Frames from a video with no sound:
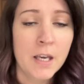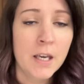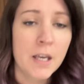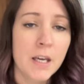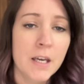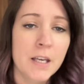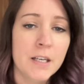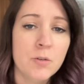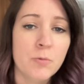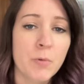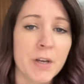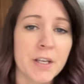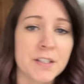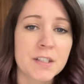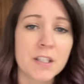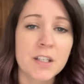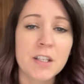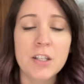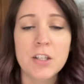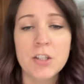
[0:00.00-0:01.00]

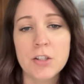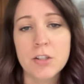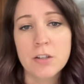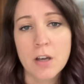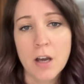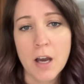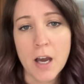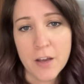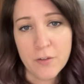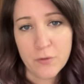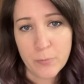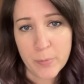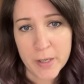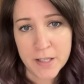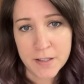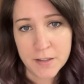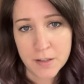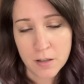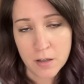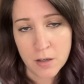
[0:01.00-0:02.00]
Anyways, I've
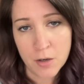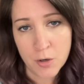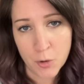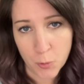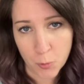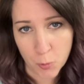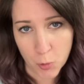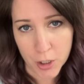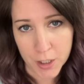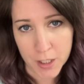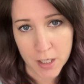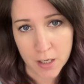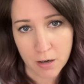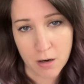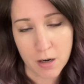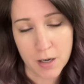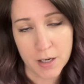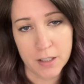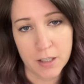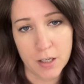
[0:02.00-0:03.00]
been working
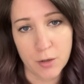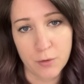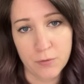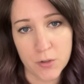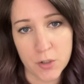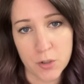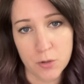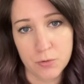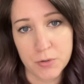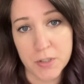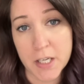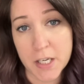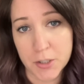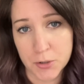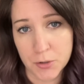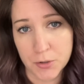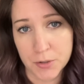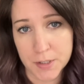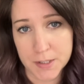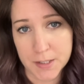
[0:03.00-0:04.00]
on a few
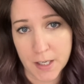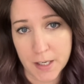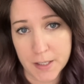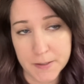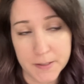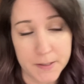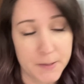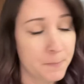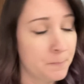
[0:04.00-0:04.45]
t-shirt designs.